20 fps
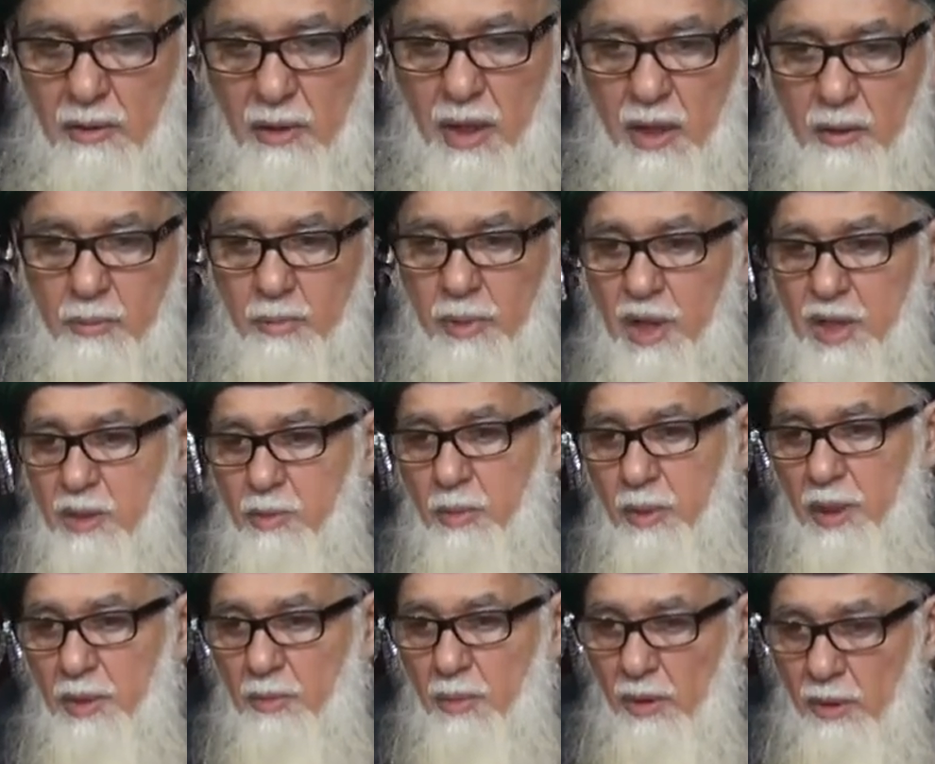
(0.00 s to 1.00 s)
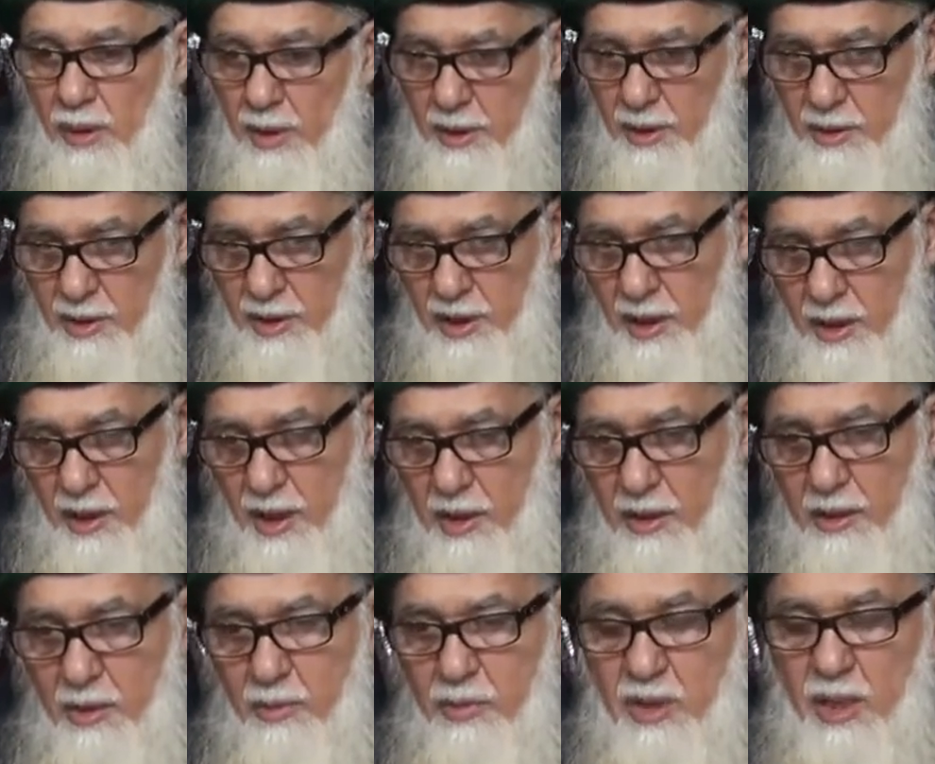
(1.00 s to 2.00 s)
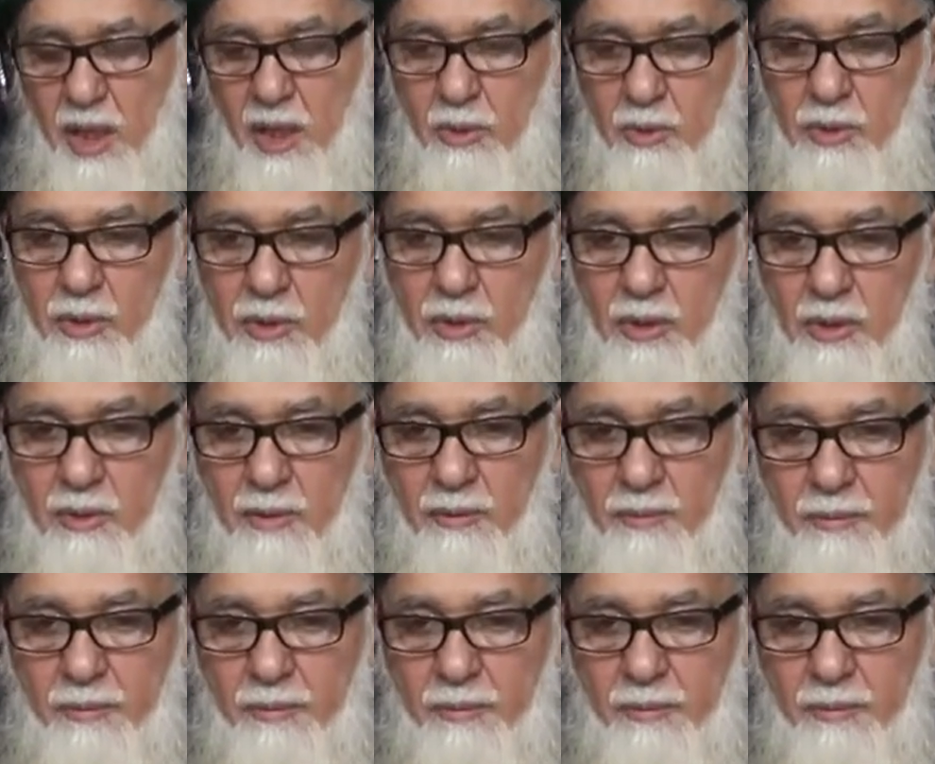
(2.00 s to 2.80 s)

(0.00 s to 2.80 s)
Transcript: and pass by Mawlana Sheikh Nazim's house